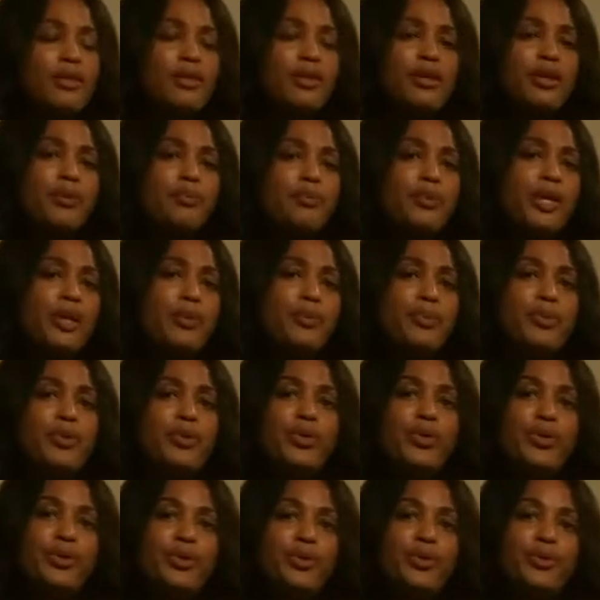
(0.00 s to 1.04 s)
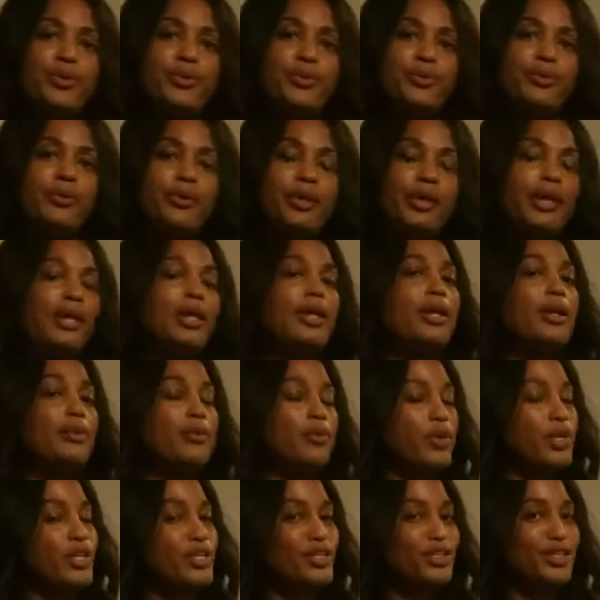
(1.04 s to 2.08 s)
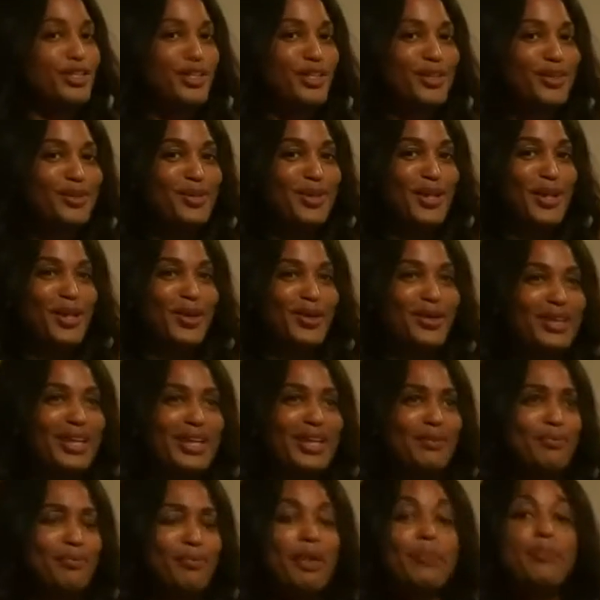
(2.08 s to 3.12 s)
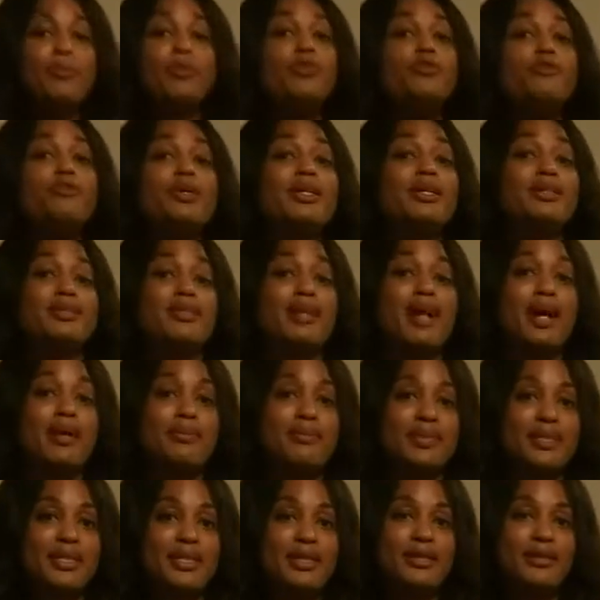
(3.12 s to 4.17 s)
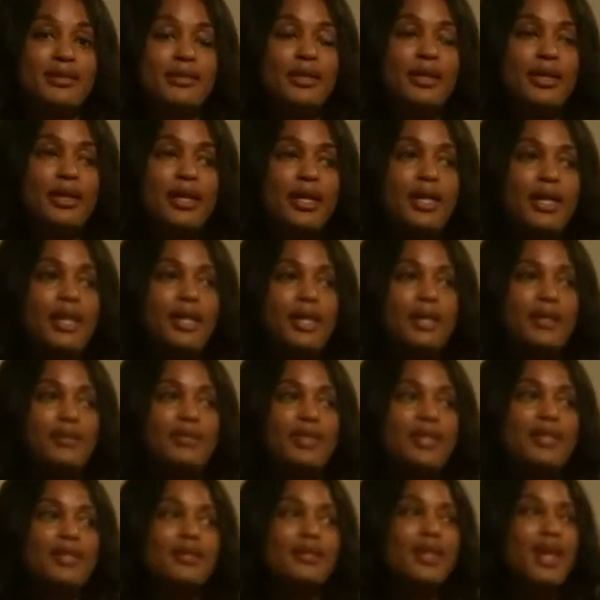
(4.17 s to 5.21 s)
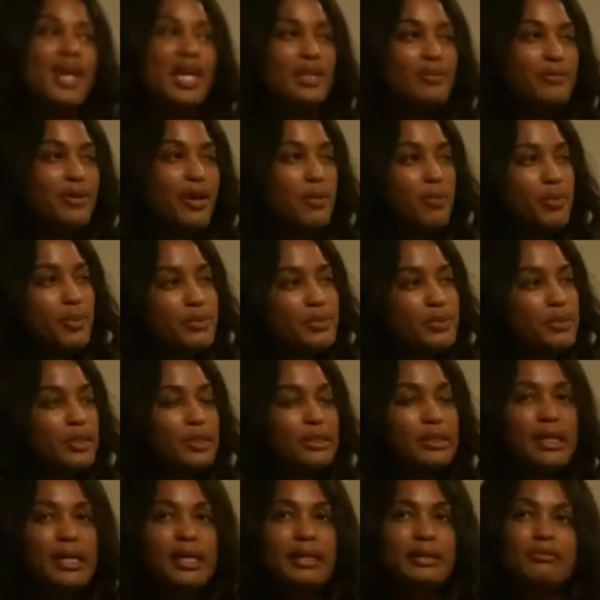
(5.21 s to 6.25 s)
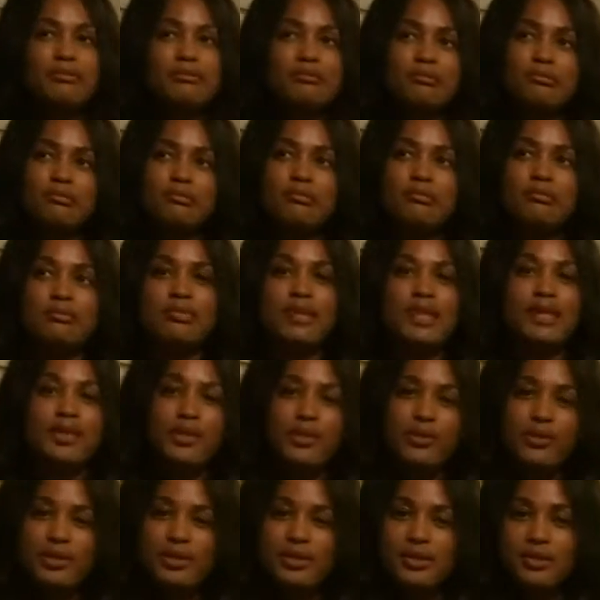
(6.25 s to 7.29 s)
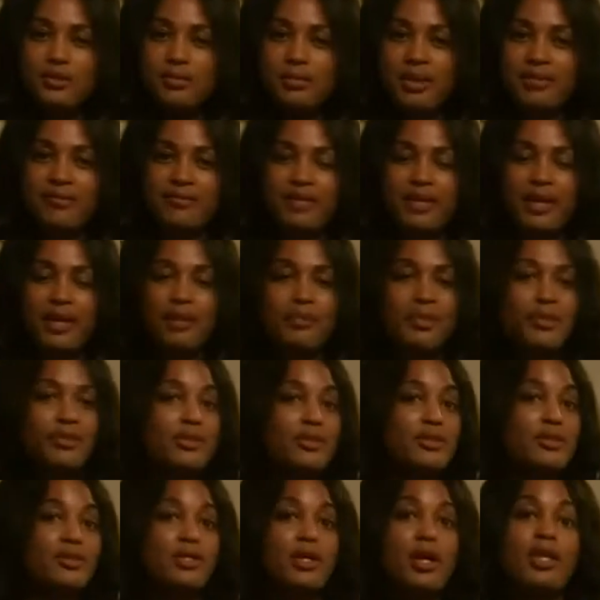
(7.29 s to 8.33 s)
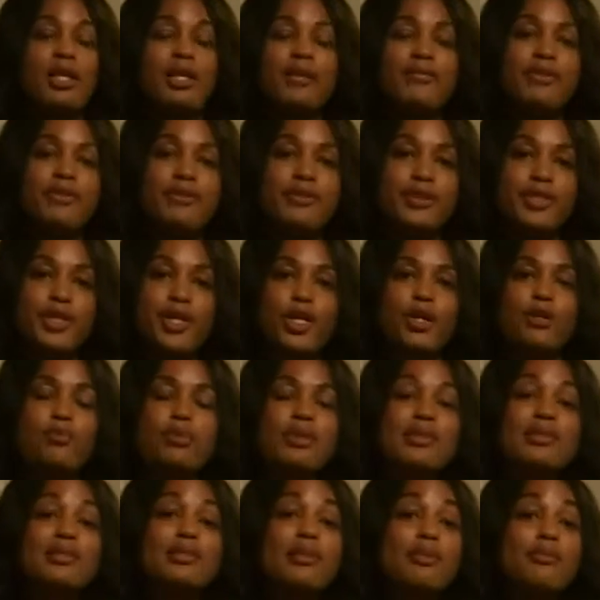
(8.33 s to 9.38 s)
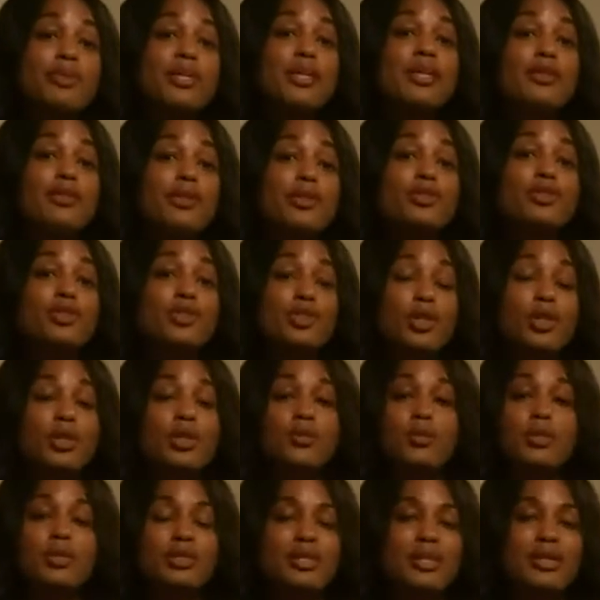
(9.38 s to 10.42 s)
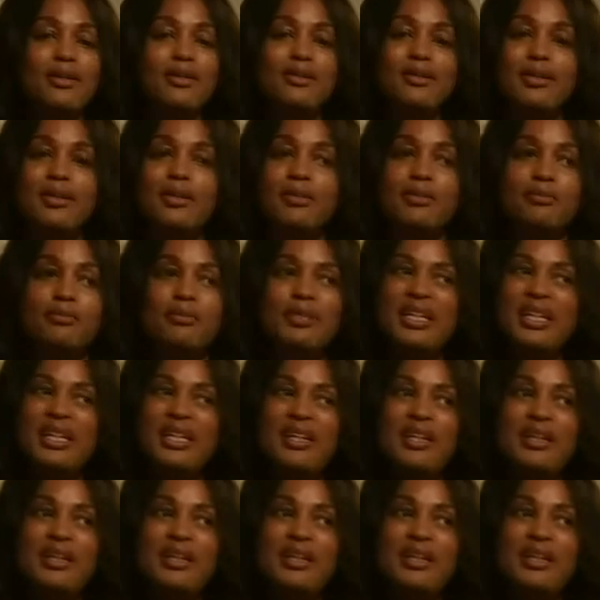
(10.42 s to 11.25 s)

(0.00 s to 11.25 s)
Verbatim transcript: There are people who, and I'm quite sure you know, like people who've been adopted, they can kind of almost look like, hmm, I know this is my family, this is all I've ever known, but something in their soul will tell them